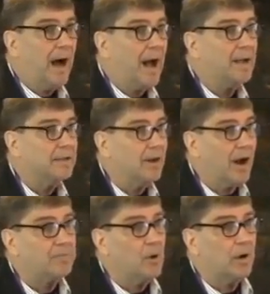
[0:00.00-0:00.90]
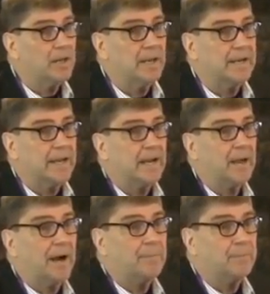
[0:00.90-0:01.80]
I, you know, I've gone, and again,
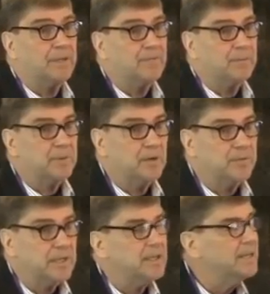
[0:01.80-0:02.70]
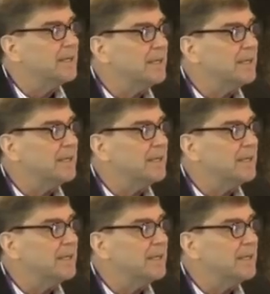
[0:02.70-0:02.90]
I, I believe that P O D,